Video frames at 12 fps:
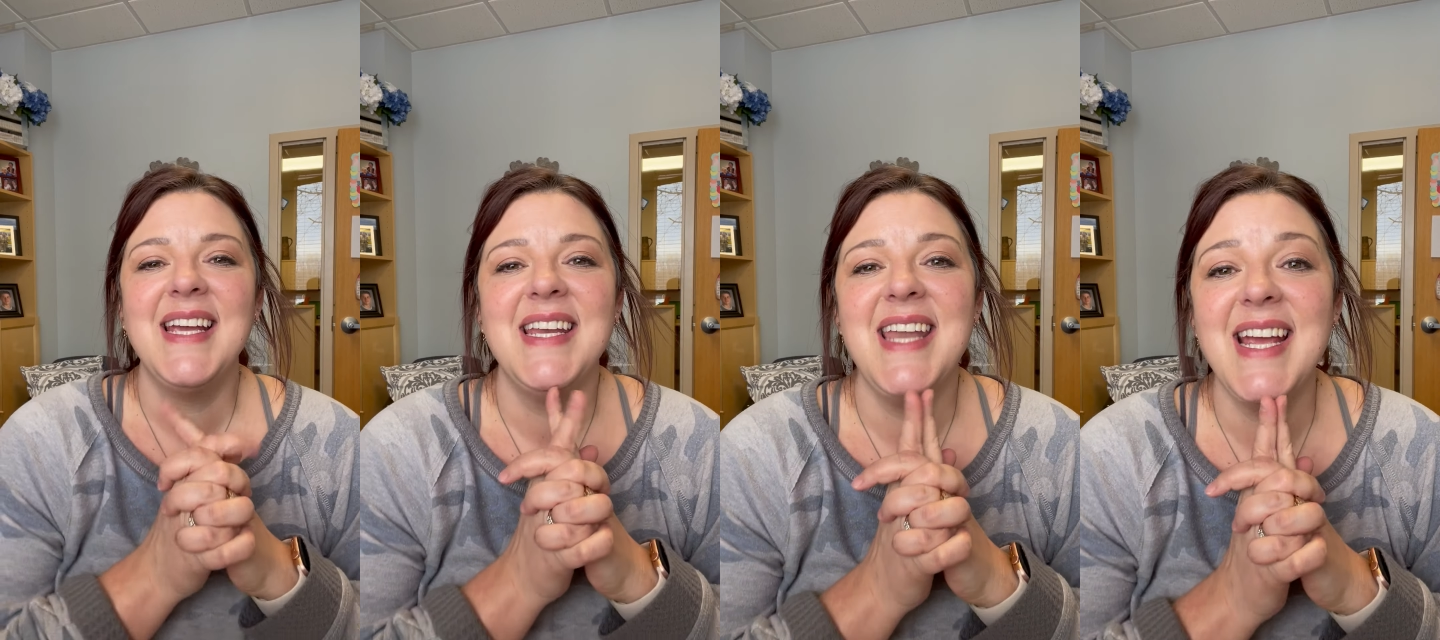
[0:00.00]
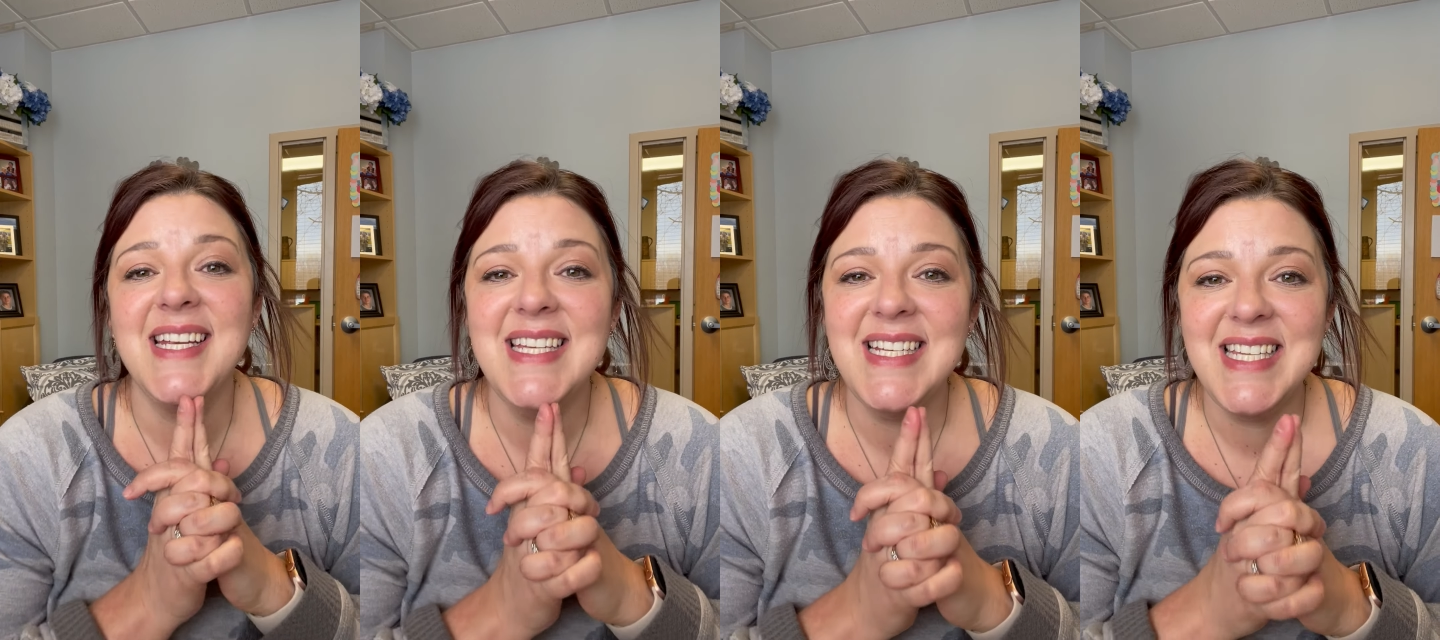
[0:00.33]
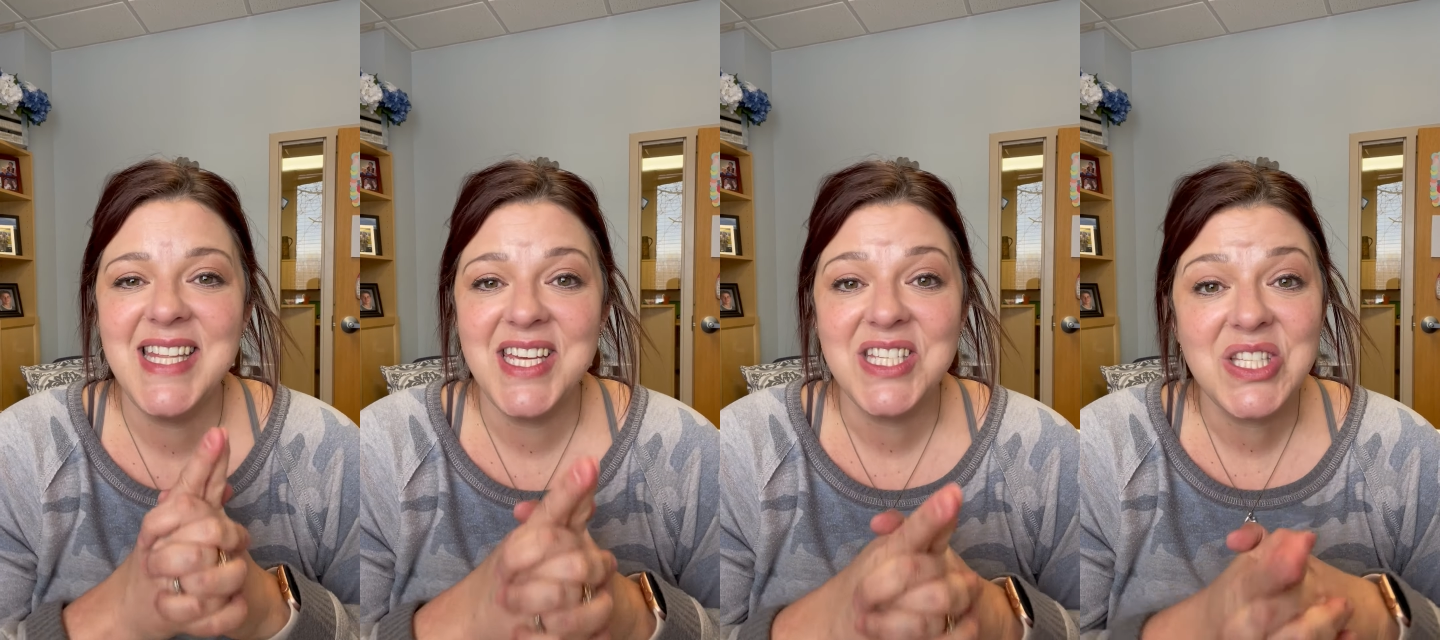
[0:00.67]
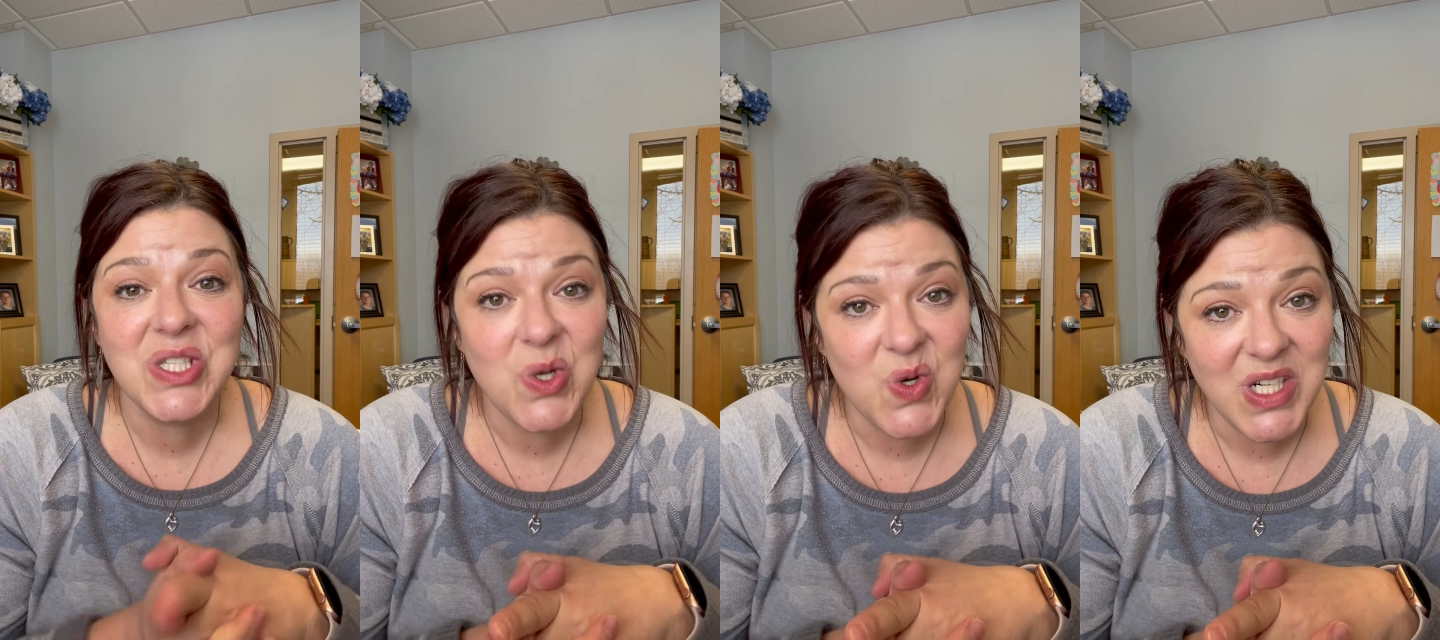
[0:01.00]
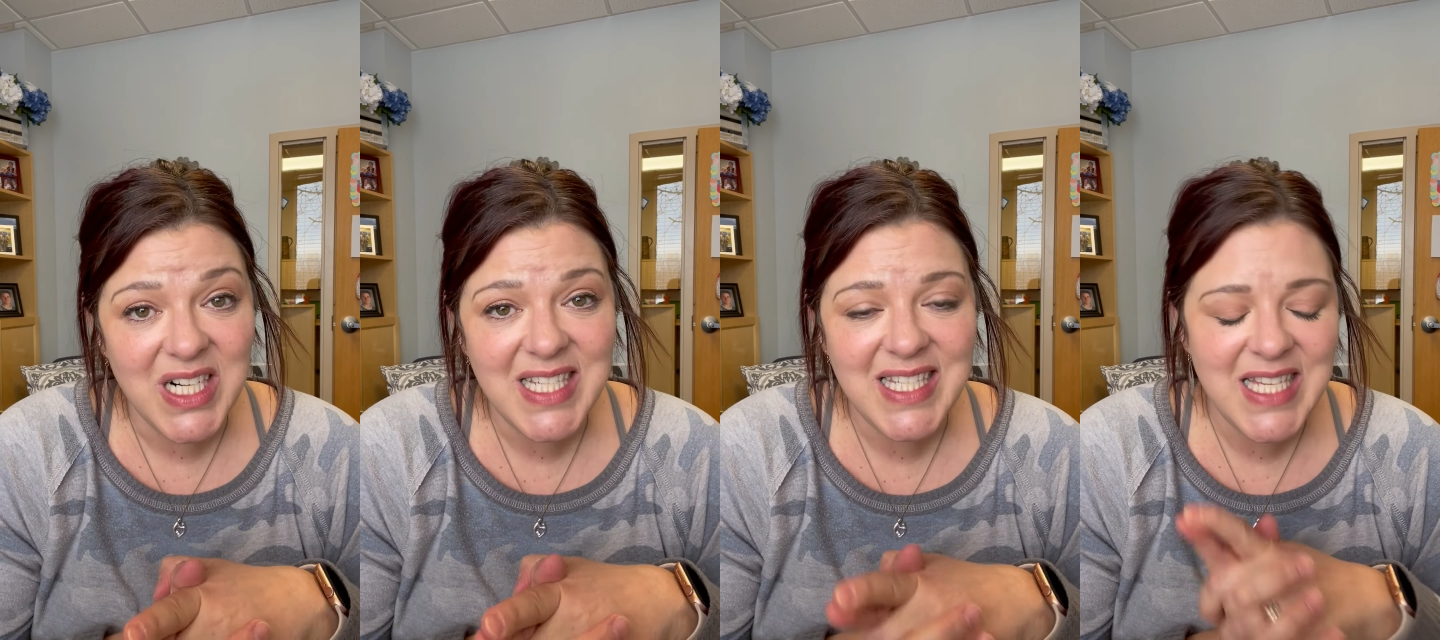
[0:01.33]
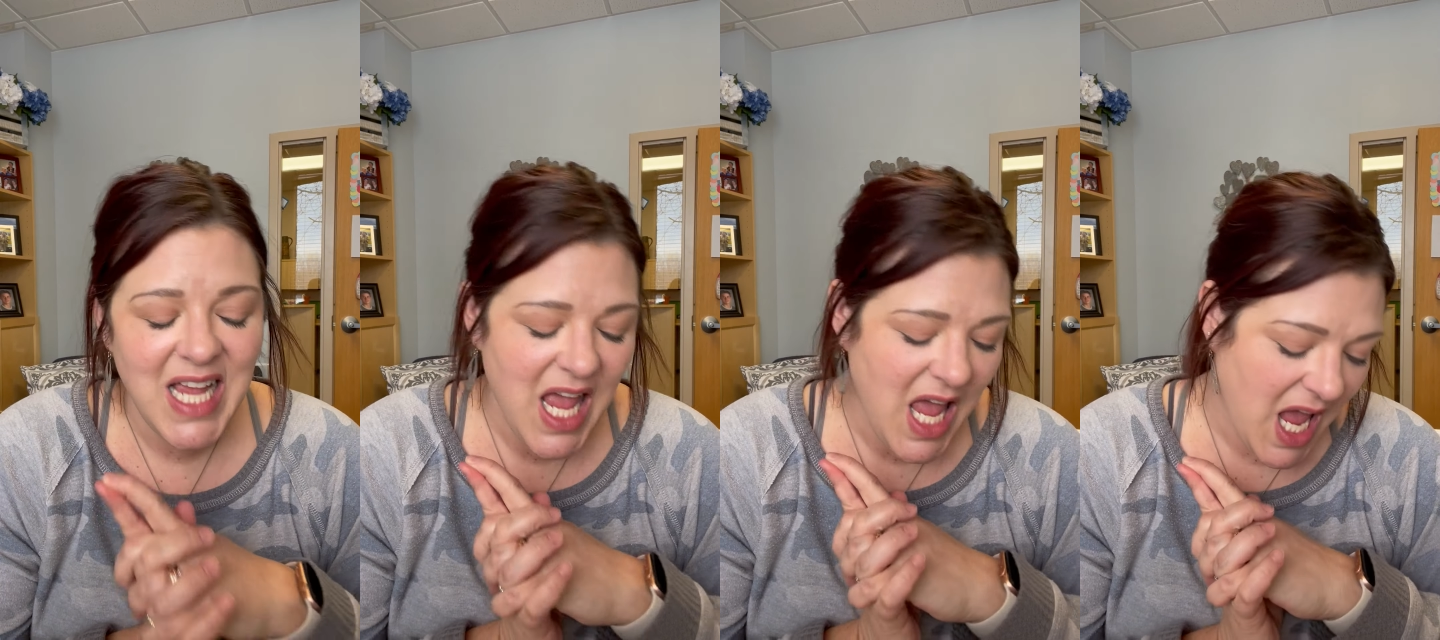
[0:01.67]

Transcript: connecting to the source,